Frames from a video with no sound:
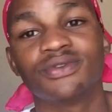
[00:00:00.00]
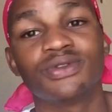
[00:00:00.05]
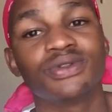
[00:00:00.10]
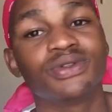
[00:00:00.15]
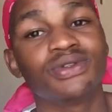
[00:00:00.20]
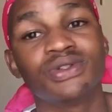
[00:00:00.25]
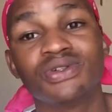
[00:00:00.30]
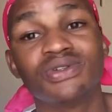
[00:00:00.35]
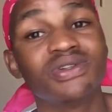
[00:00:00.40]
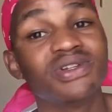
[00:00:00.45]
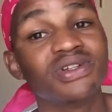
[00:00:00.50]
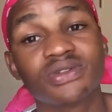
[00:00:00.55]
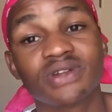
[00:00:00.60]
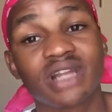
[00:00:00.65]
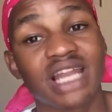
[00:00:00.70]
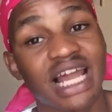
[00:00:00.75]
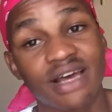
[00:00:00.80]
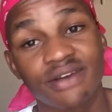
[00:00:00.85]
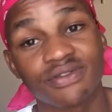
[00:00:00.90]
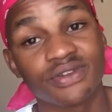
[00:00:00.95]
you need to
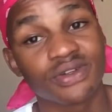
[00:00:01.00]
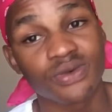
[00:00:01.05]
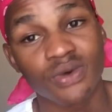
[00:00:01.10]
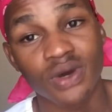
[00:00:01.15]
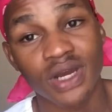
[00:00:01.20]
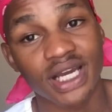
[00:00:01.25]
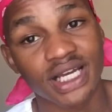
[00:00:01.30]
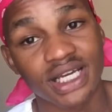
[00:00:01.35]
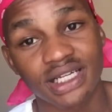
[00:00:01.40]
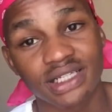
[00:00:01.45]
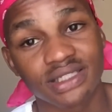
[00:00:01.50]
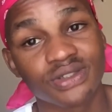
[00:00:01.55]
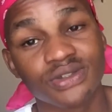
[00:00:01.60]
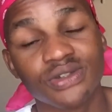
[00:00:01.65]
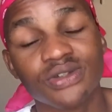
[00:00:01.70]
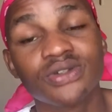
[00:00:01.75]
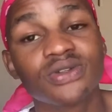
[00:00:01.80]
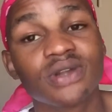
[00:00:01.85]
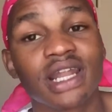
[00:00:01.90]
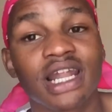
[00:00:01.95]
love your work. You
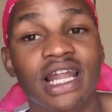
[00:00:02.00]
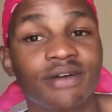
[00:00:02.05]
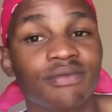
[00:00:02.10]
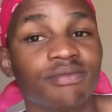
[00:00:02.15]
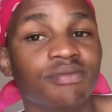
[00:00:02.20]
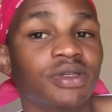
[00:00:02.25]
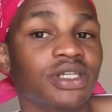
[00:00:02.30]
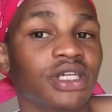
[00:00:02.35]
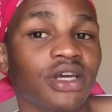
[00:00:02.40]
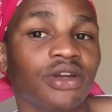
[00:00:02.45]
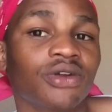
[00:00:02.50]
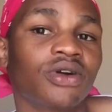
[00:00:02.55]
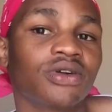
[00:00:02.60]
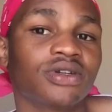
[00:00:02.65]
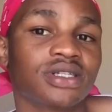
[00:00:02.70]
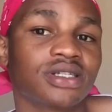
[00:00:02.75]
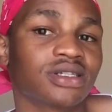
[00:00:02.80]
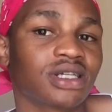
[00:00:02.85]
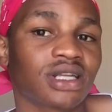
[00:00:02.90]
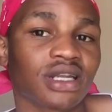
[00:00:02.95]
need to love being a
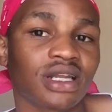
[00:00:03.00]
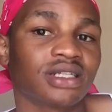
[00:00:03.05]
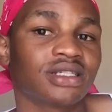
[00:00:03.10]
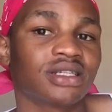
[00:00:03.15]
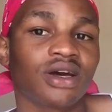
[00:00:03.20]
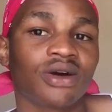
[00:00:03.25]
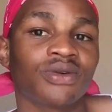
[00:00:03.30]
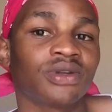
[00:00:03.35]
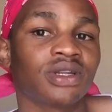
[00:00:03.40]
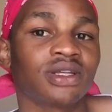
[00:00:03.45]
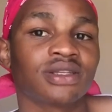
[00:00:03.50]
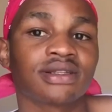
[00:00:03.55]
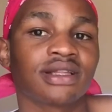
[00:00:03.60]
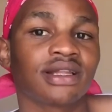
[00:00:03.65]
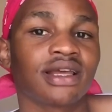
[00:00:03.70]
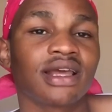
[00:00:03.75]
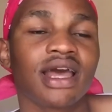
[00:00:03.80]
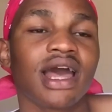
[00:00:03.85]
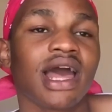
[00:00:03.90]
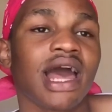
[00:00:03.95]
content creator, honestly.